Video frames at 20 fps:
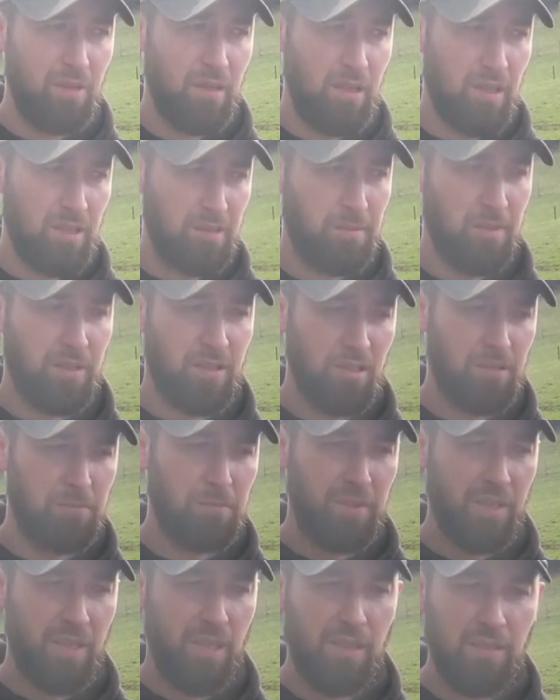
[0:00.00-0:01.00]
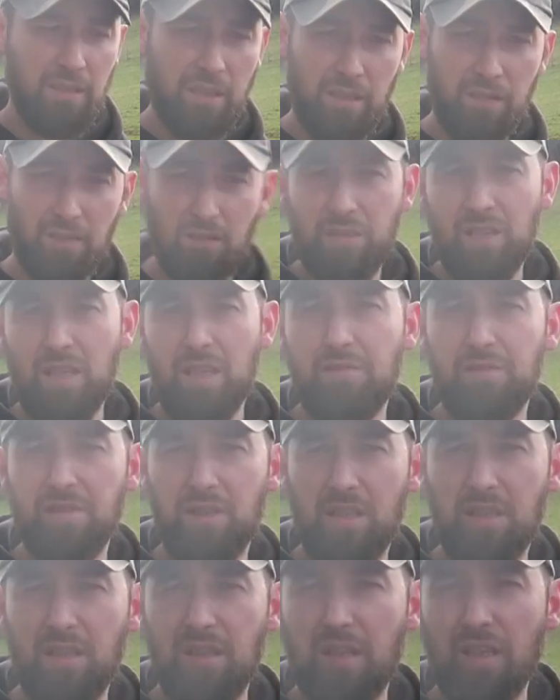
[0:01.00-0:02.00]
as much as we can. I already have an
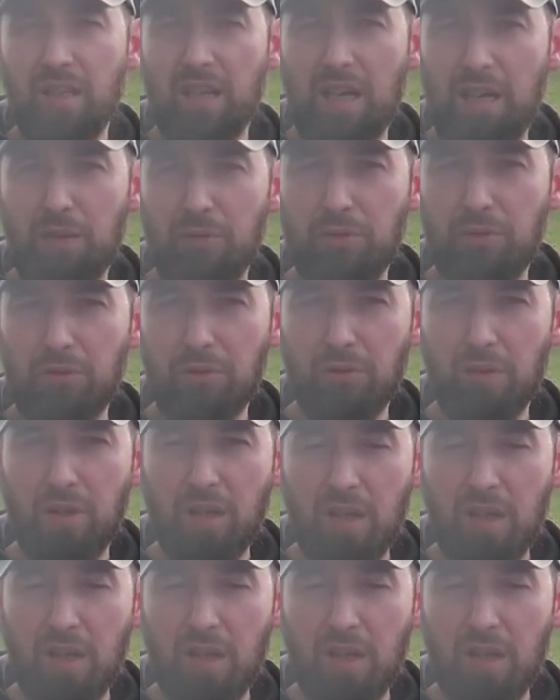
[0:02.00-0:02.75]
idea how to